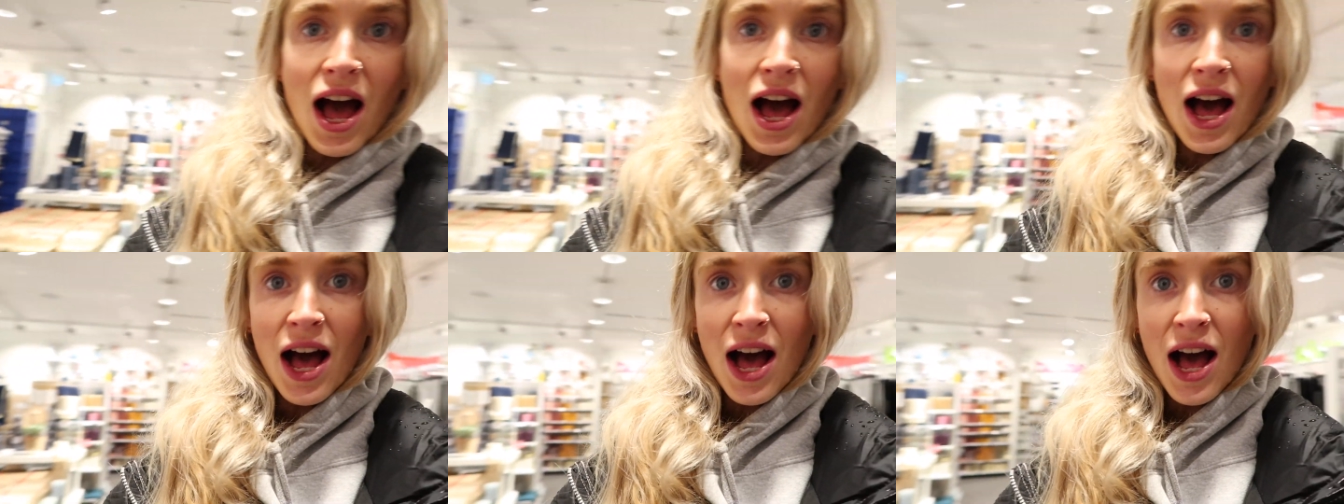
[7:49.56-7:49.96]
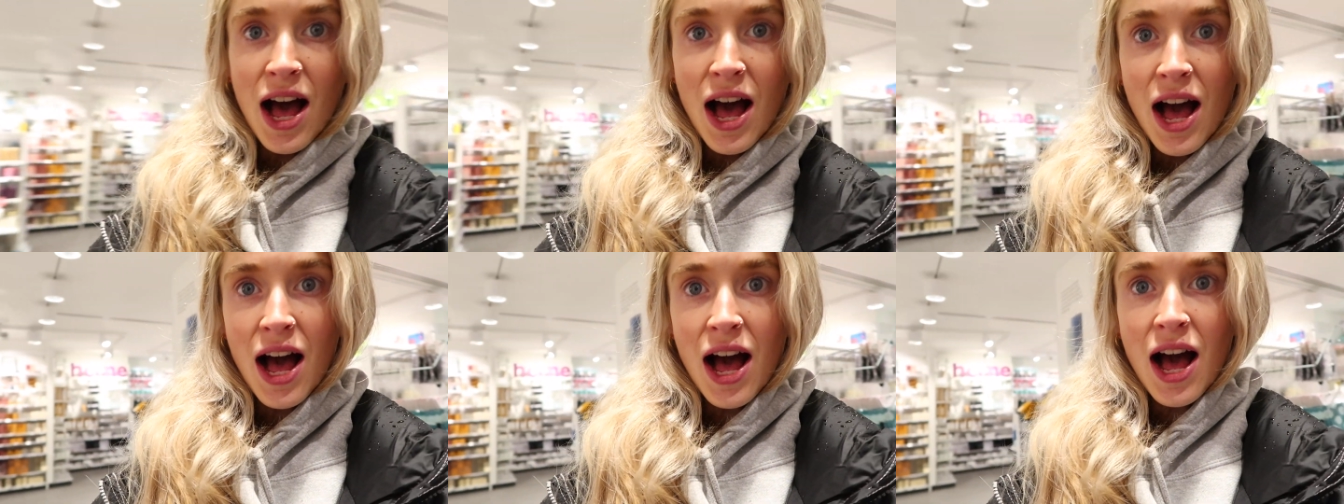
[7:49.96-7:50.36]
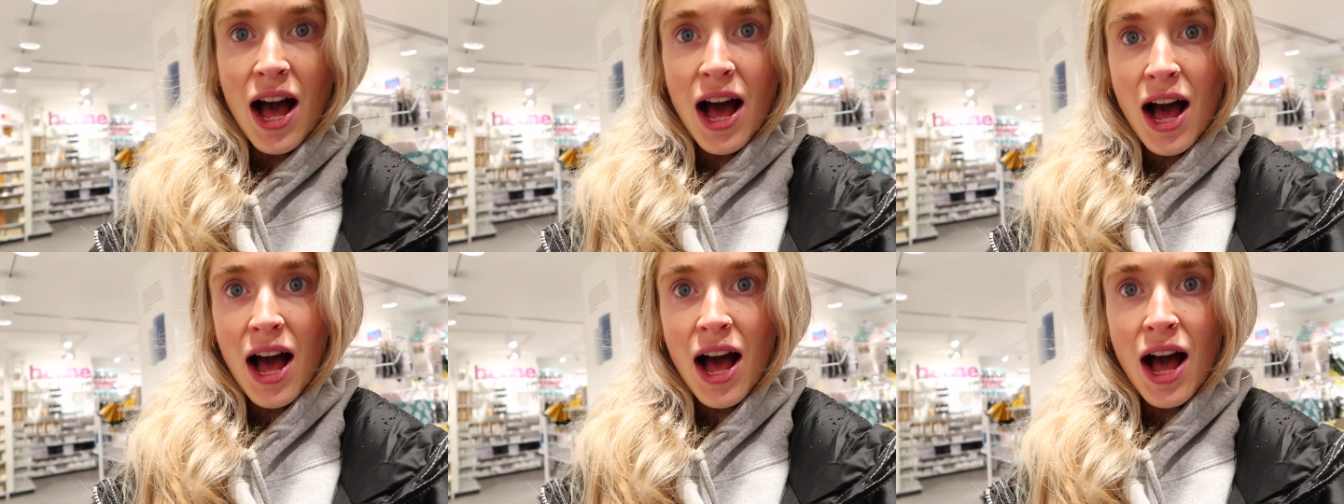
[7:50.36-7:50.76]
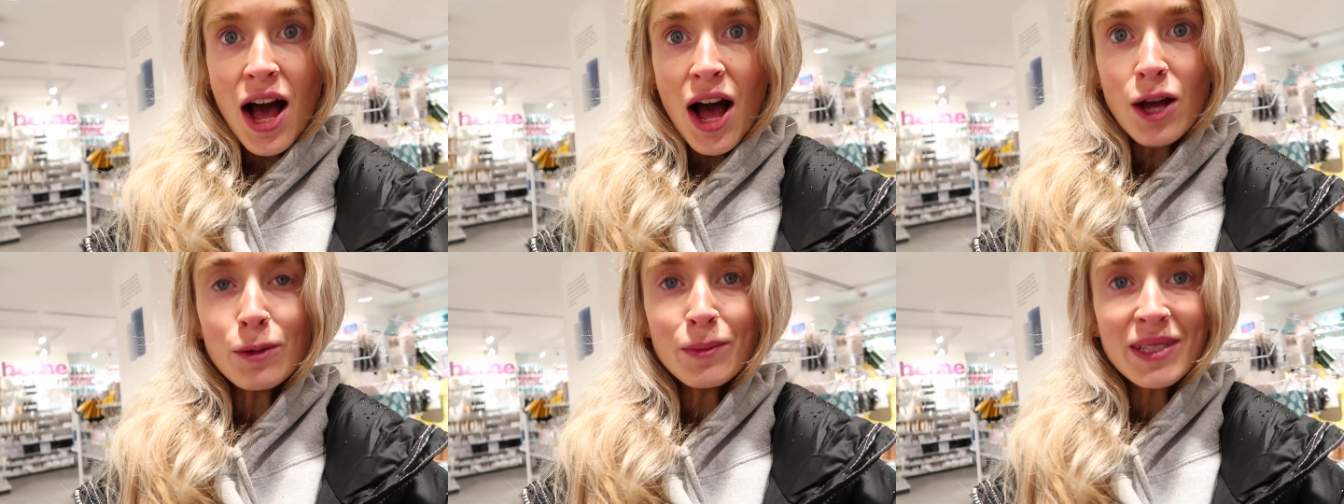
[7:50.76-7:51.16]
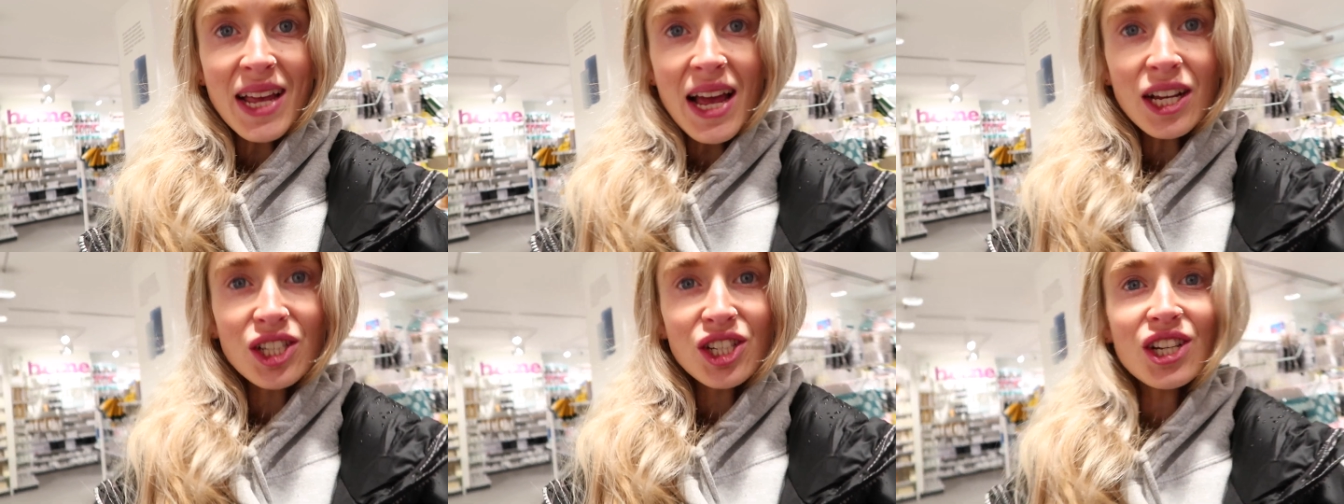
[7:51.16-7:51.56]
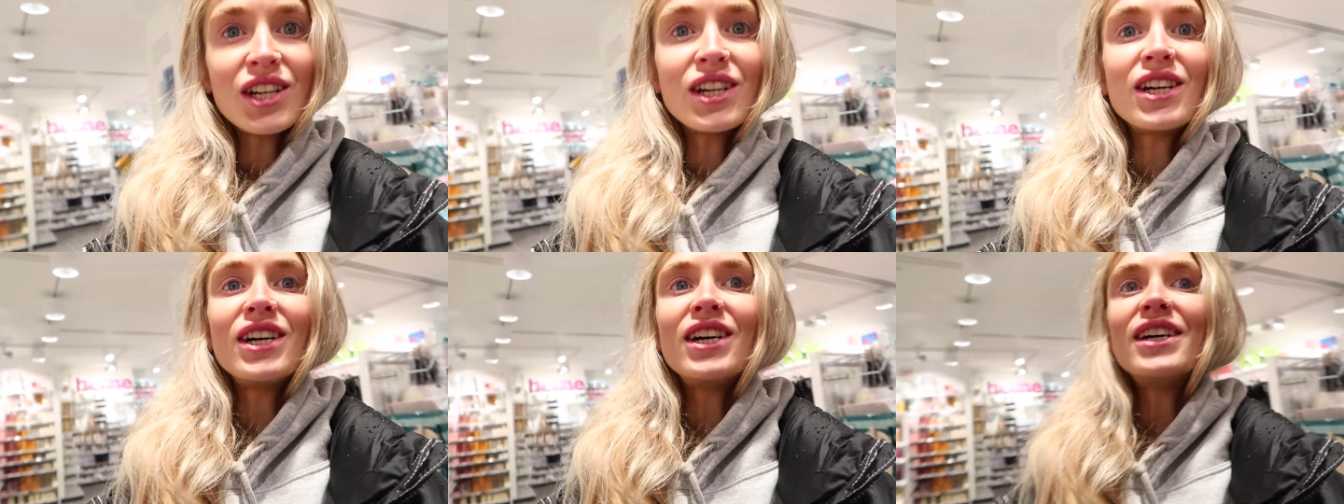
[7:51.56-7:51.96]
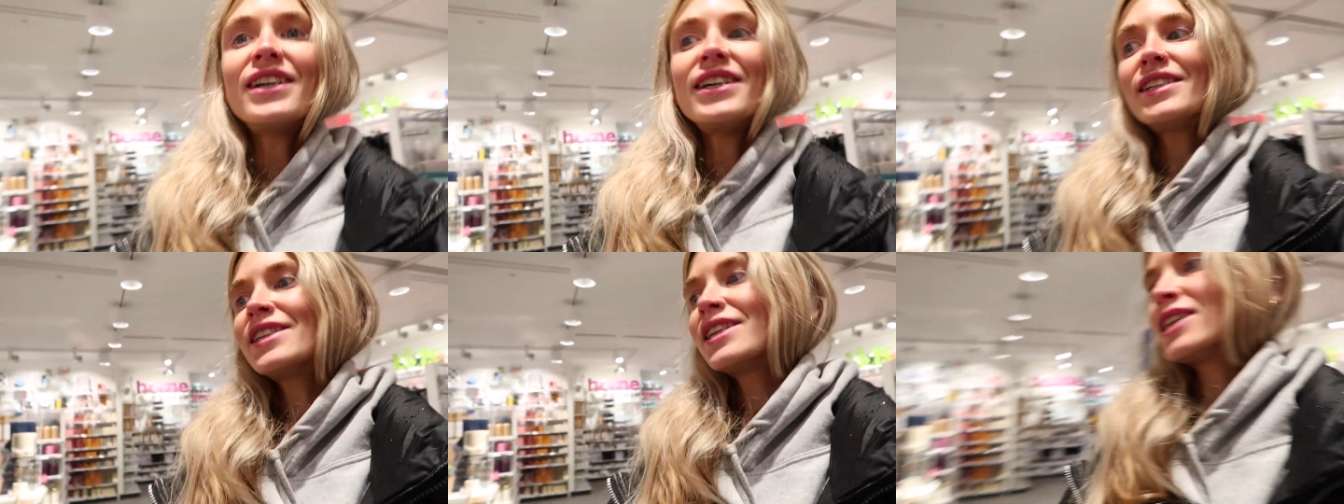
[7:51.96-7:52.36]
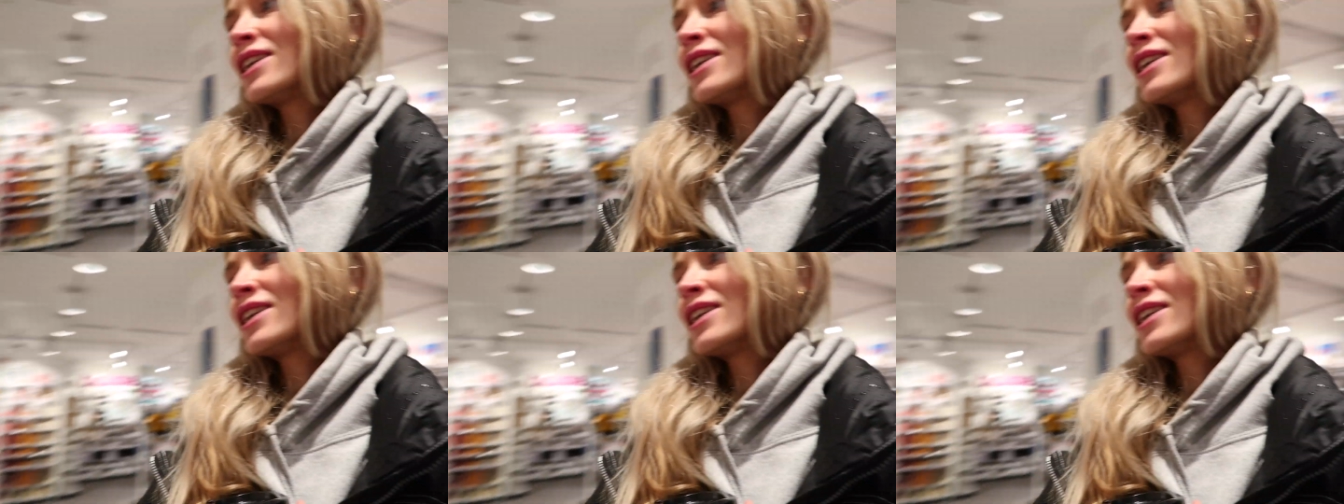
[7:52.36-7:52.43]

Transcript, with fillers: a uh, home section.